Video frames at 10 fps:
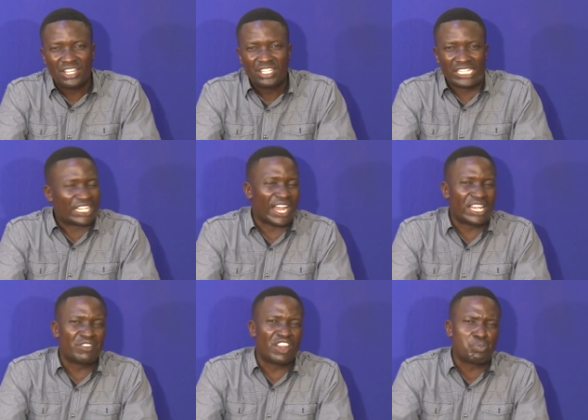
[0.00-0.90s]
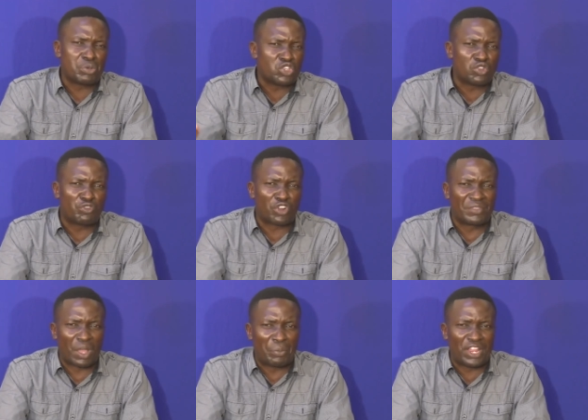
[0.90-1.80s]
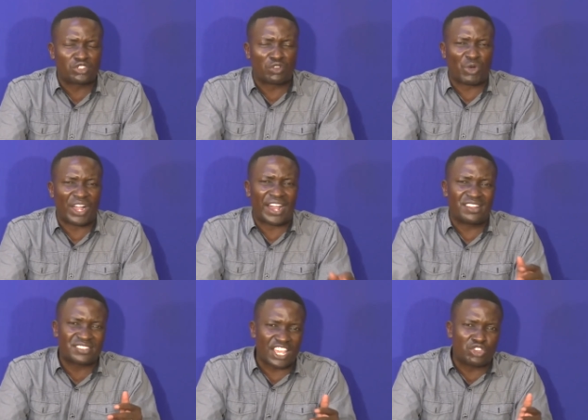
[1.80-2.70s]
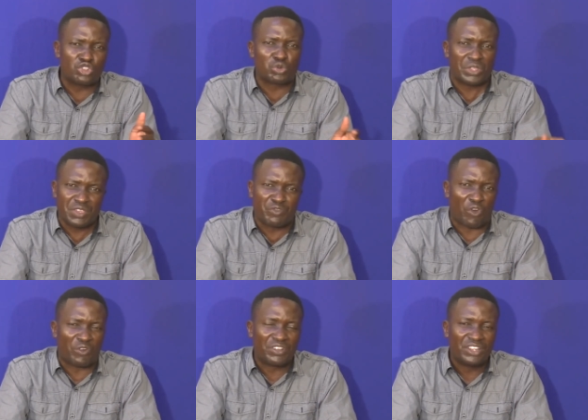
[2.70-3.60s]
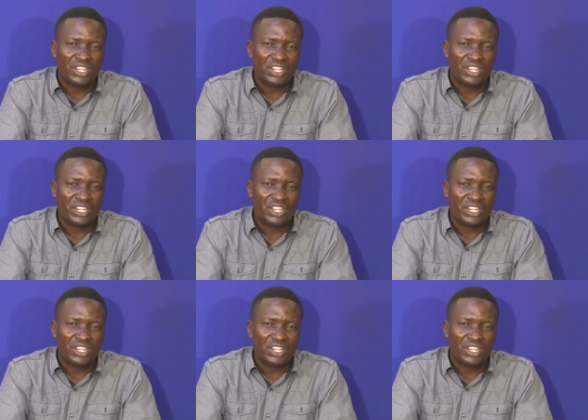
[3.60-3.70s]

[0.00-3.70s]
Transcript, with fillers: He can even pick you from the place of work and take you to evil.